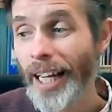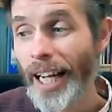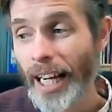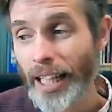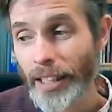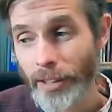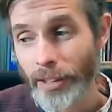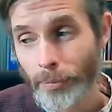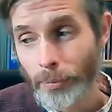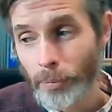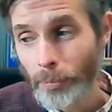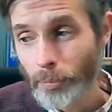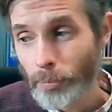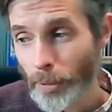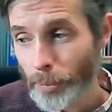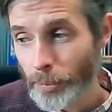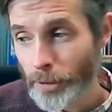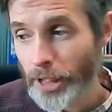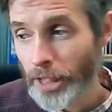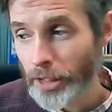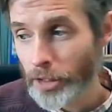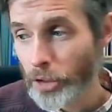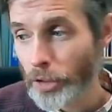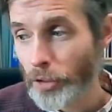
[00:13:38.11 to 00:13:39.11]
and then when we
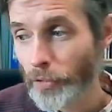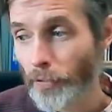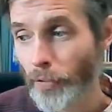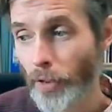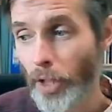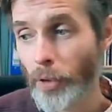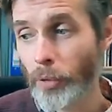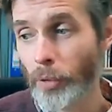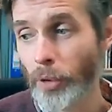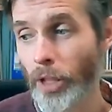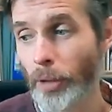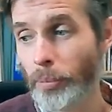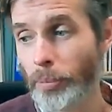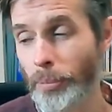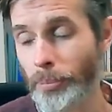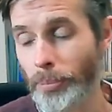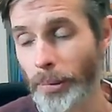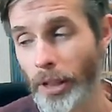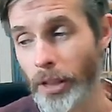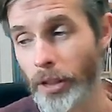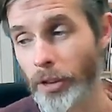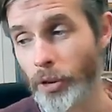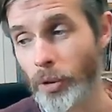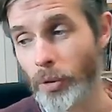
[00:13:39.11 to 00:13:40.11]
get to the final couple of
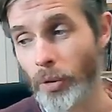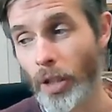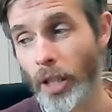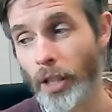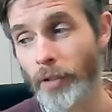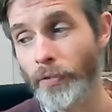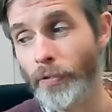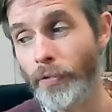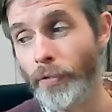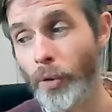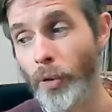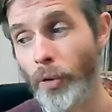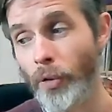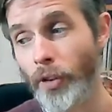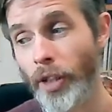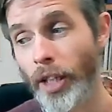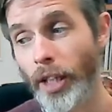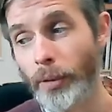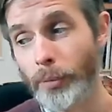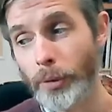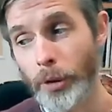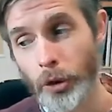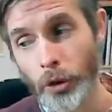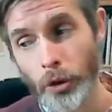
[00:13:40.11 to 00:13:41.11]
bars on line 4
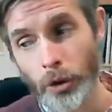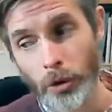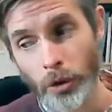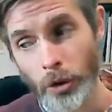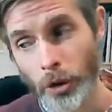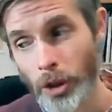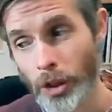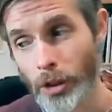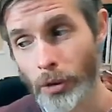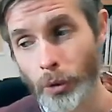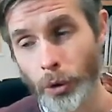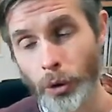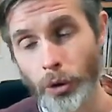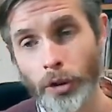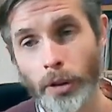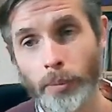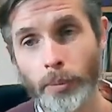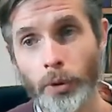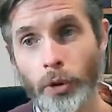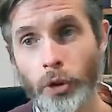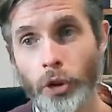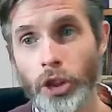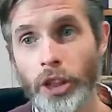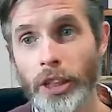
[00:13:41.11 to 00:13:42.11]
there, we just do a single strum
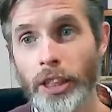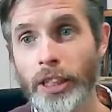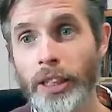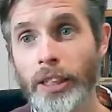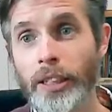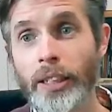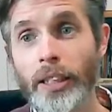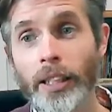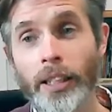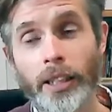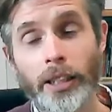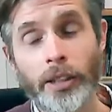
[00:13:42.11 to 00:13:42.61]
on G.